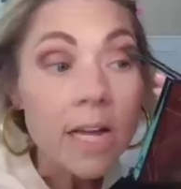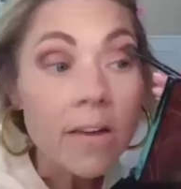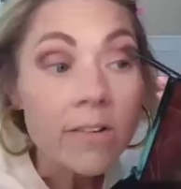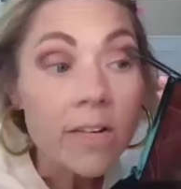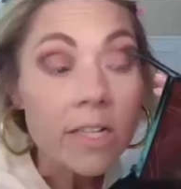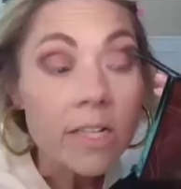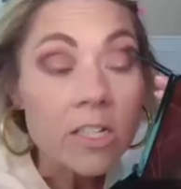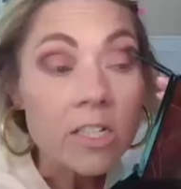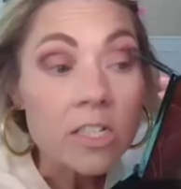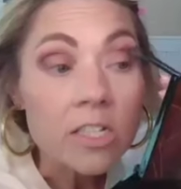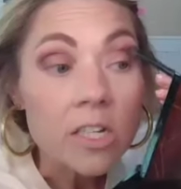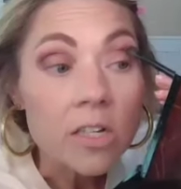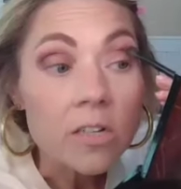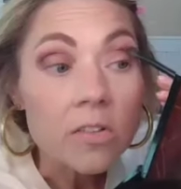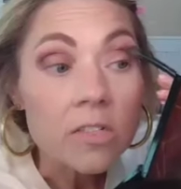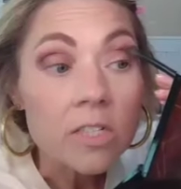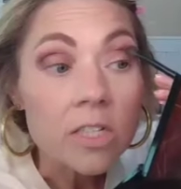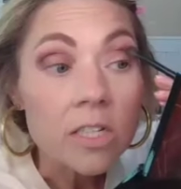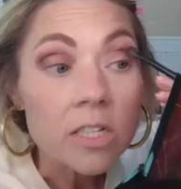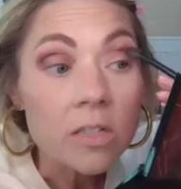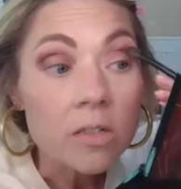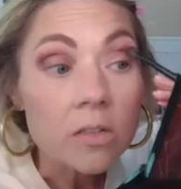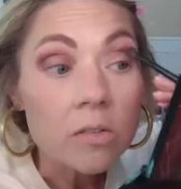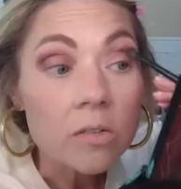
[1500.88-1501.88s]
I've gotten so
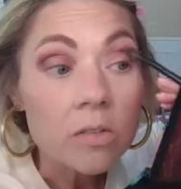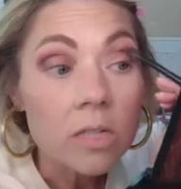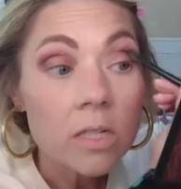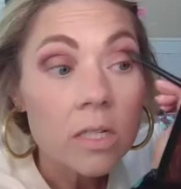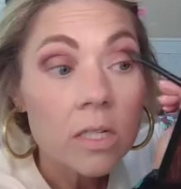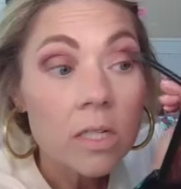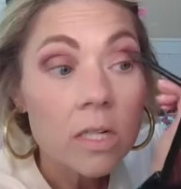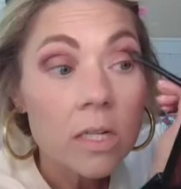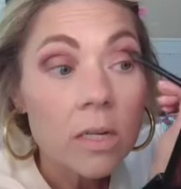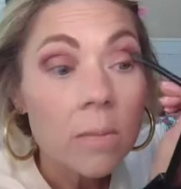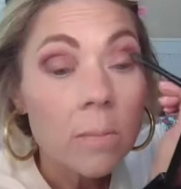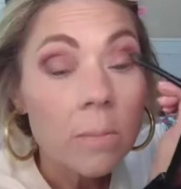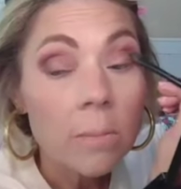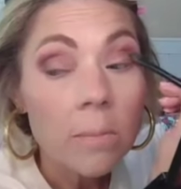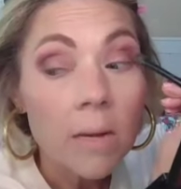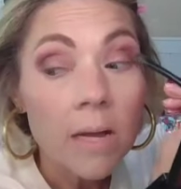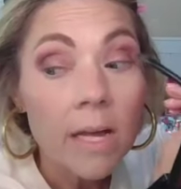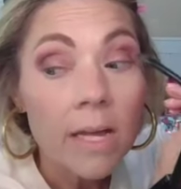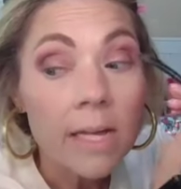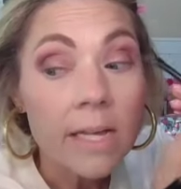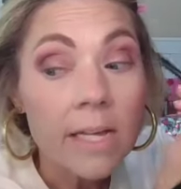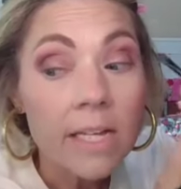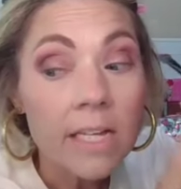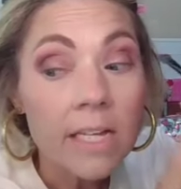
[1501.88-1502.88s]
tickled.
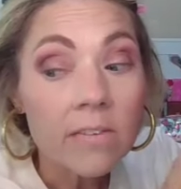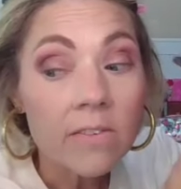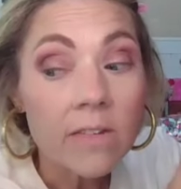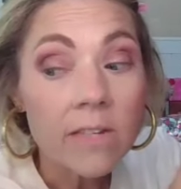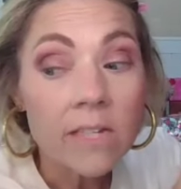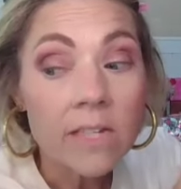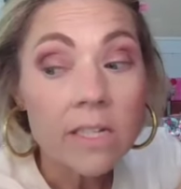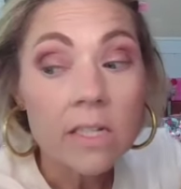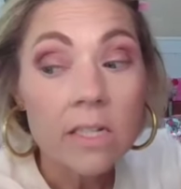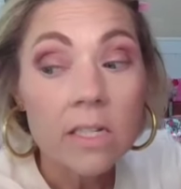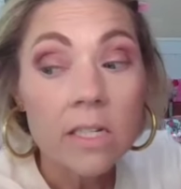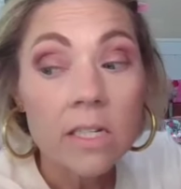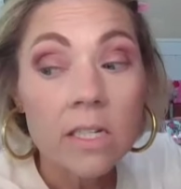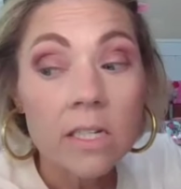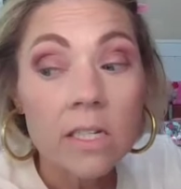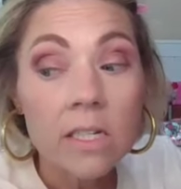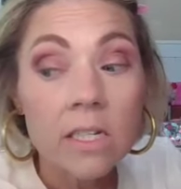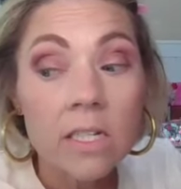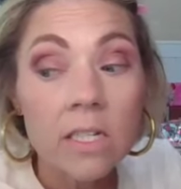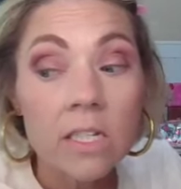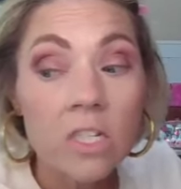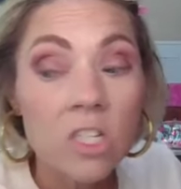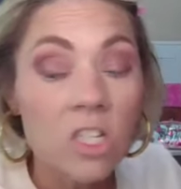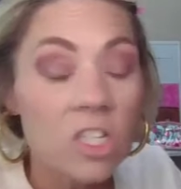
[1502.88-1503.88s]
My Evie,
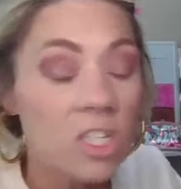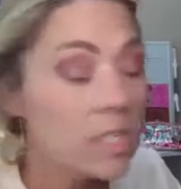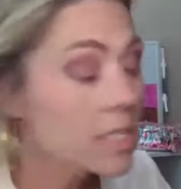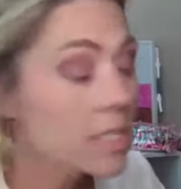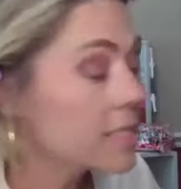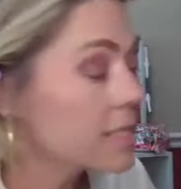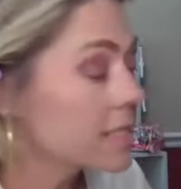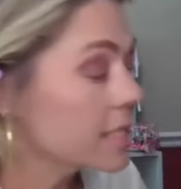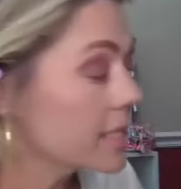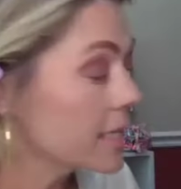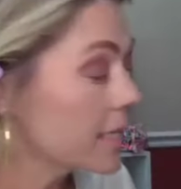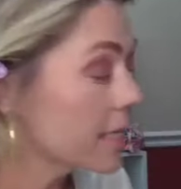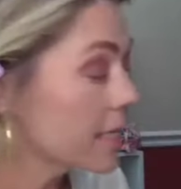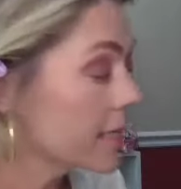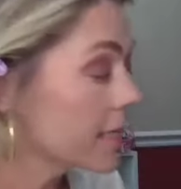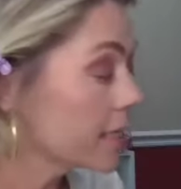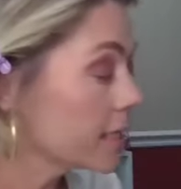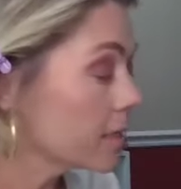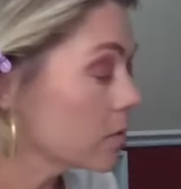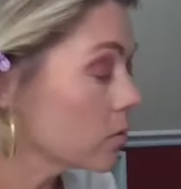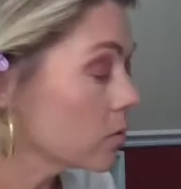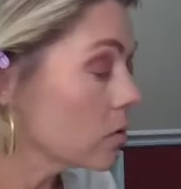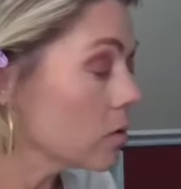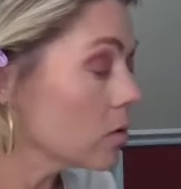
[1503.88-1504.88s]
she
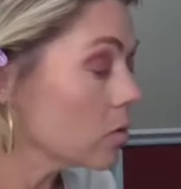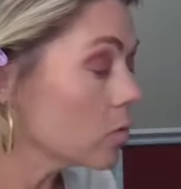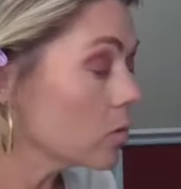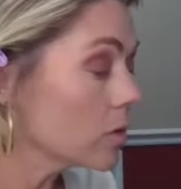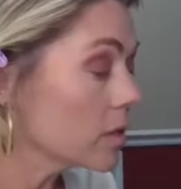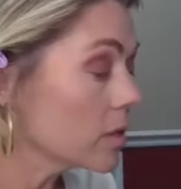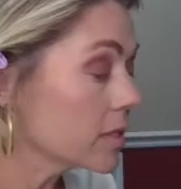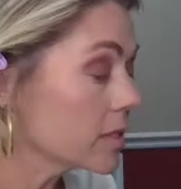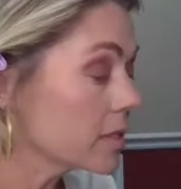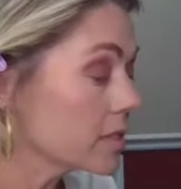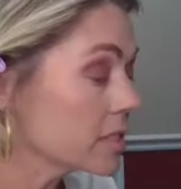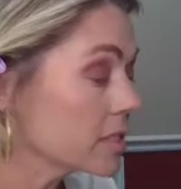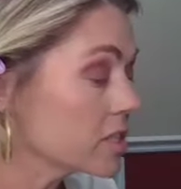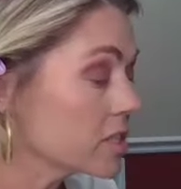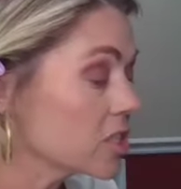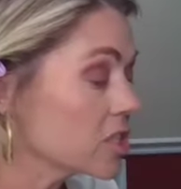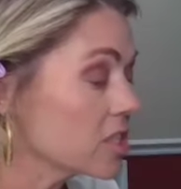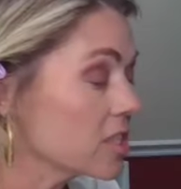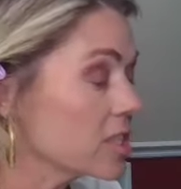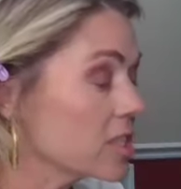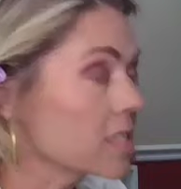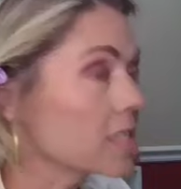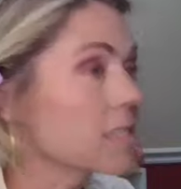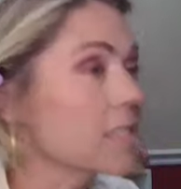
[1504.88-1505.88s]
said, what was it
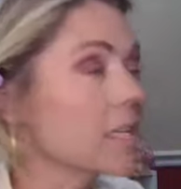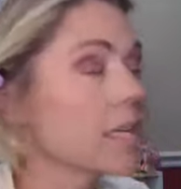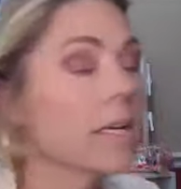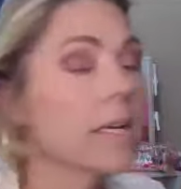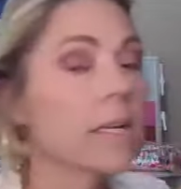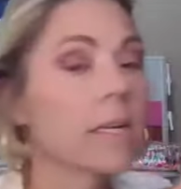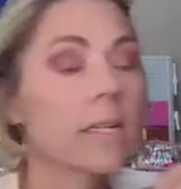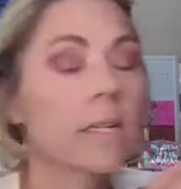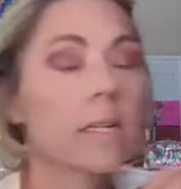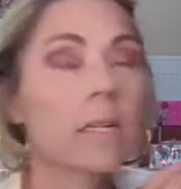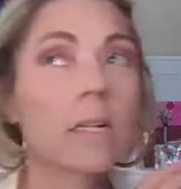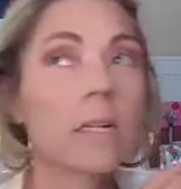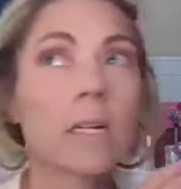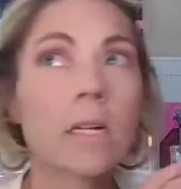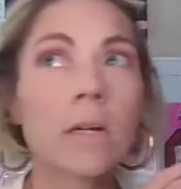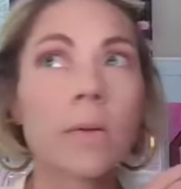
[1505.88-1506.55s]
she said?